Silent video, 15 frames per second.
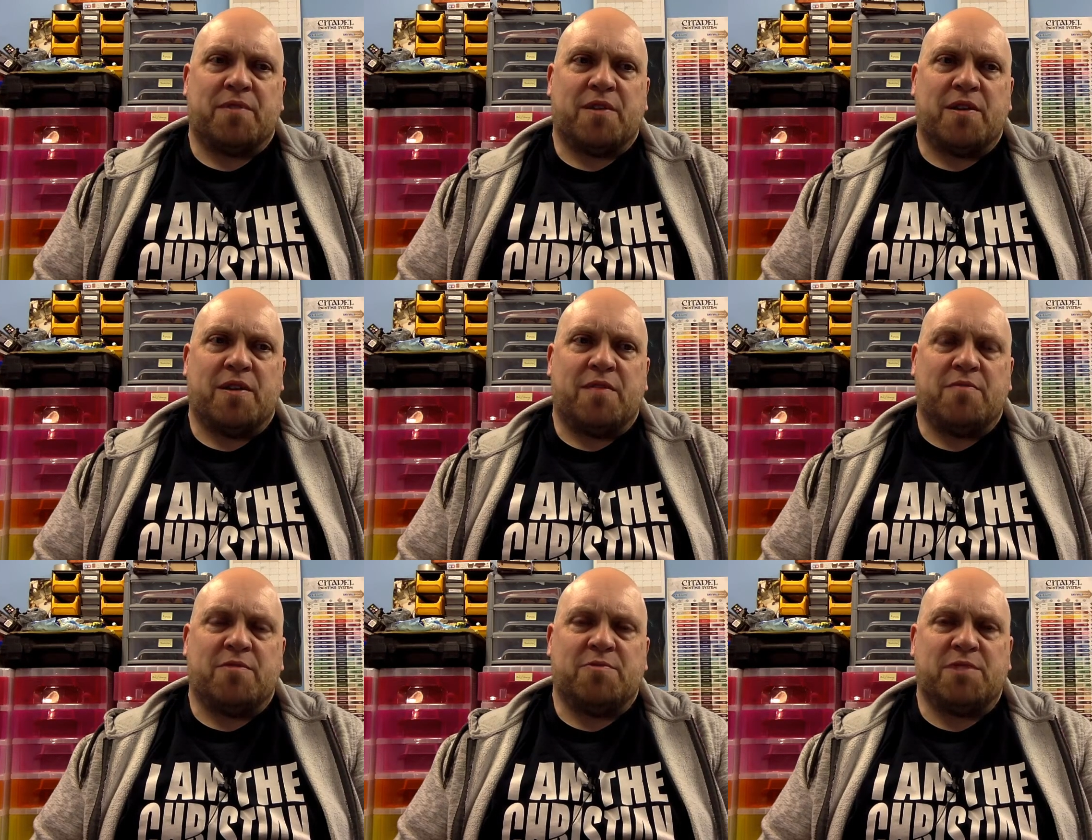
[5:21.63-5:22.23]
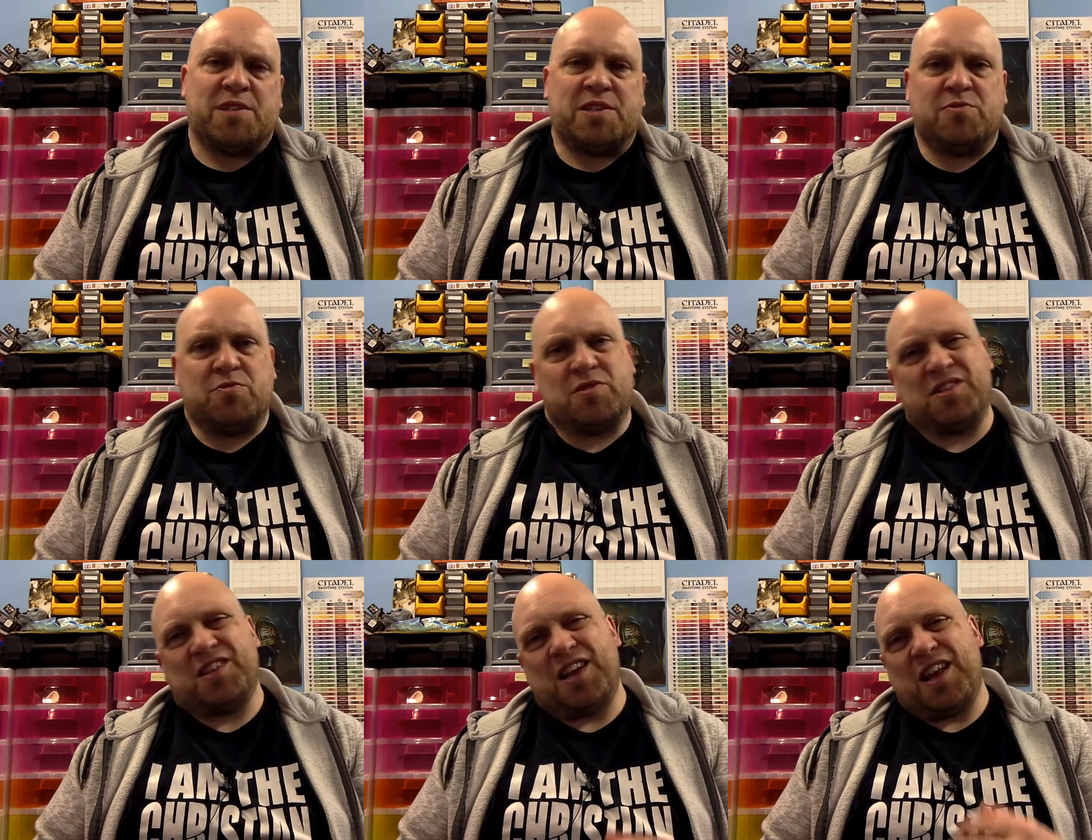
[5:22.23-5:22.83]
especially
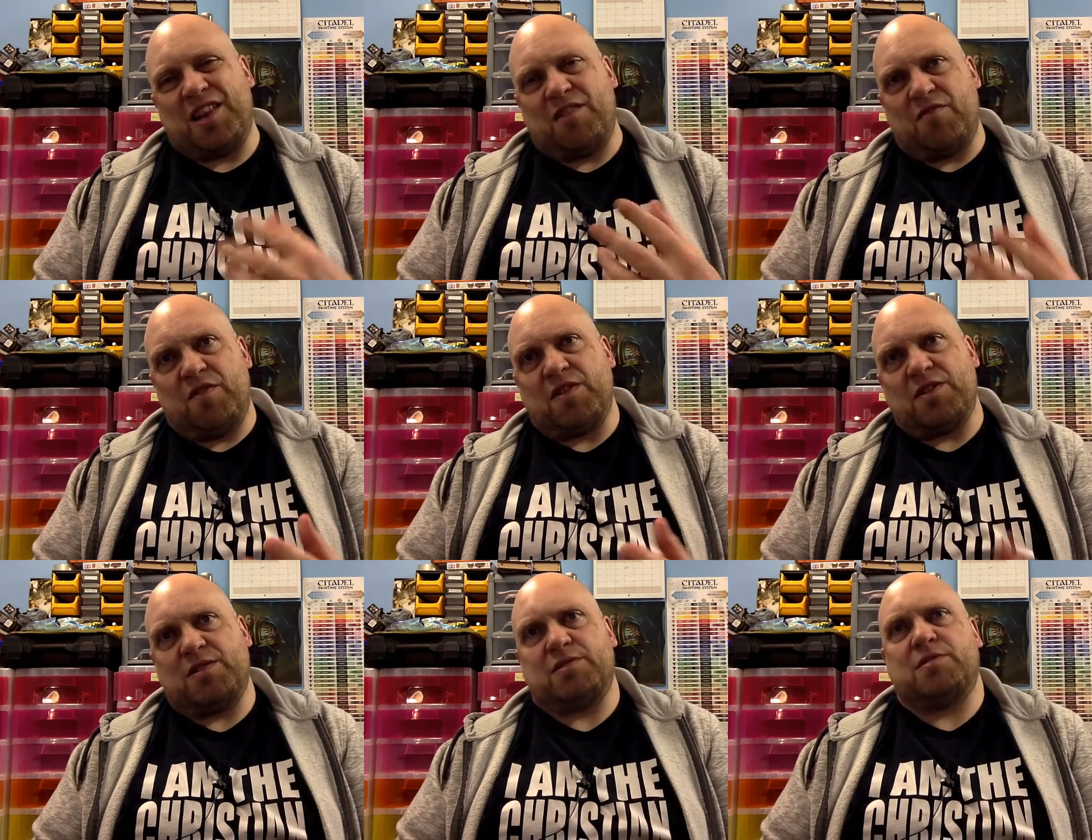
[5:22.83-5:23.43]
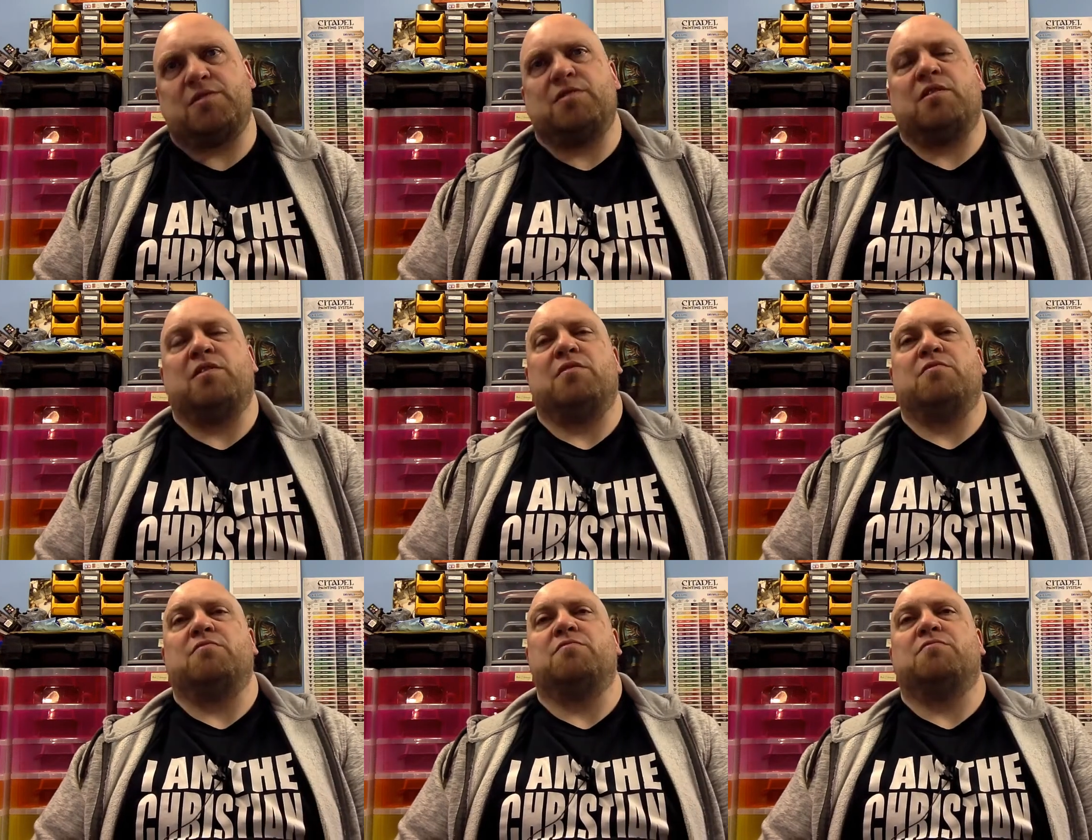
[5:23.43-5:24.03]
towards the end of its
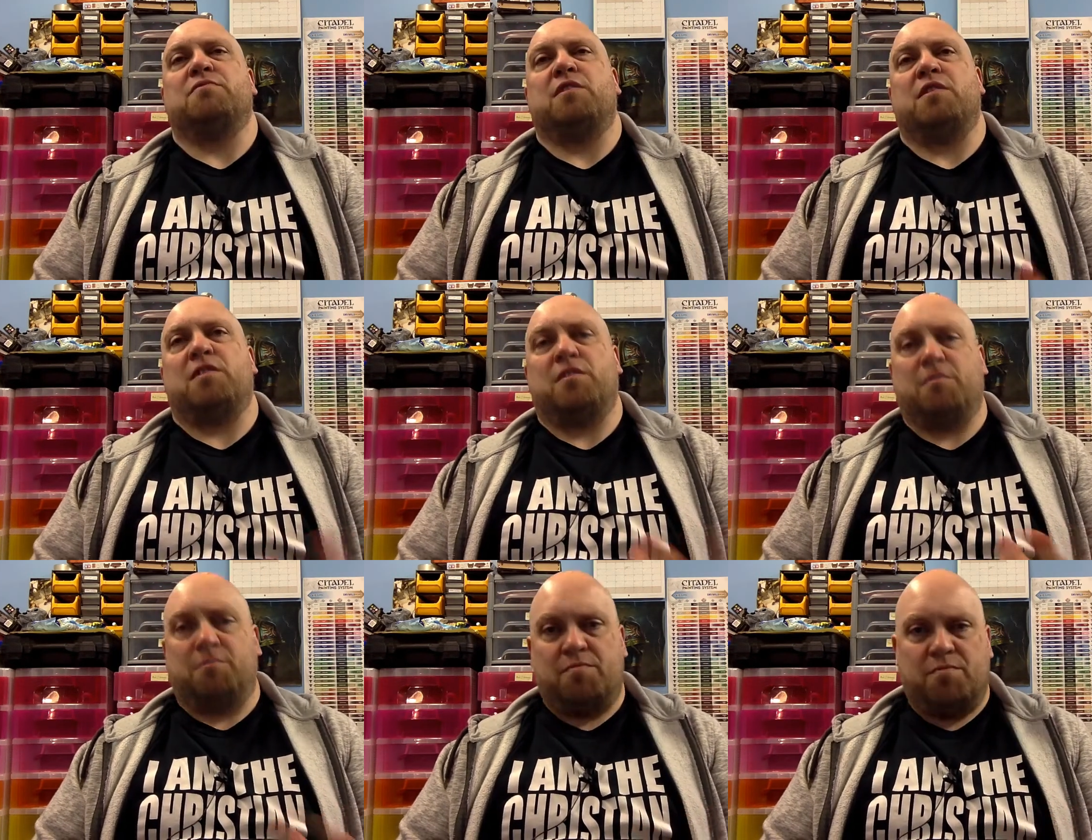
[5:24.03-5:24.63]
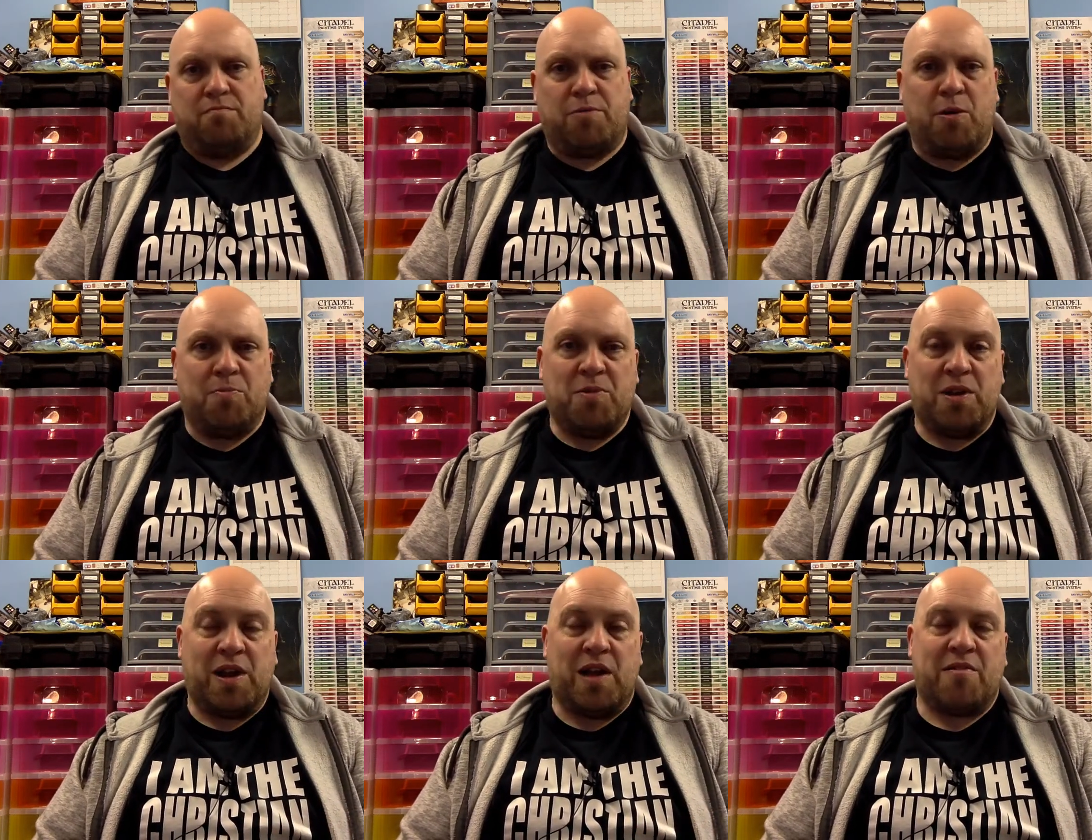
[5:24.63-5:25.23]
kind of
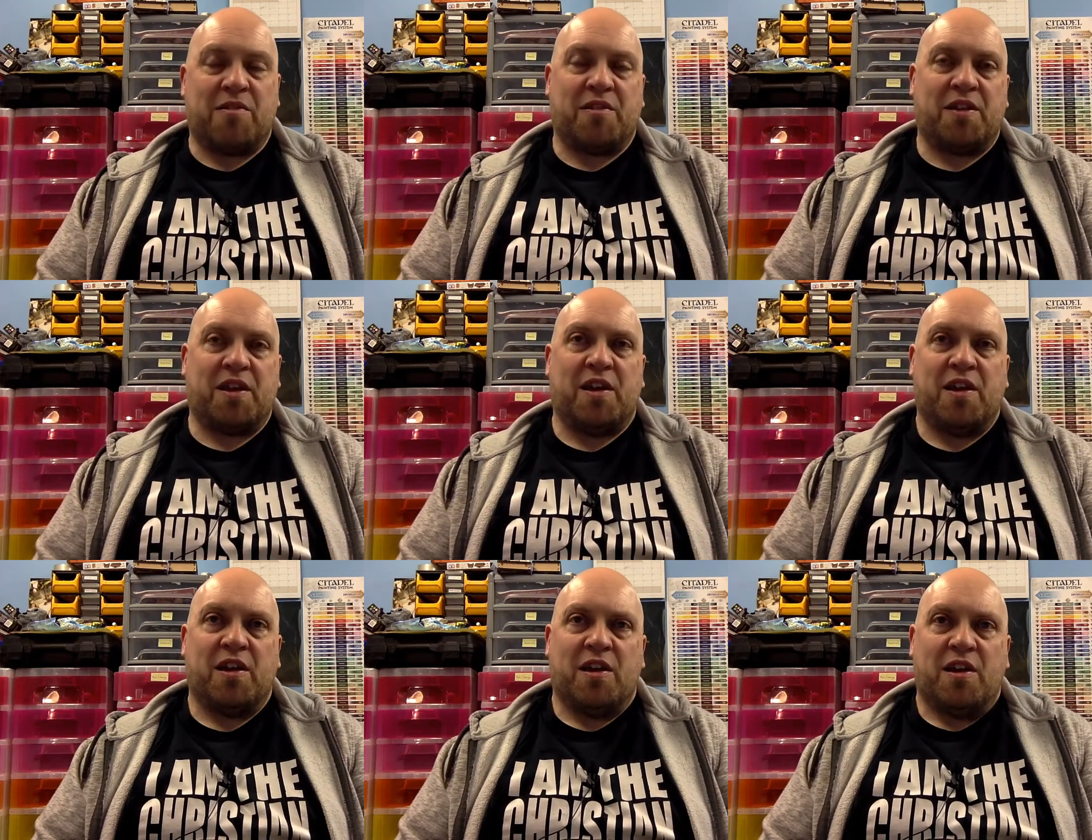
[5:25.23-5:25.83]
popularity.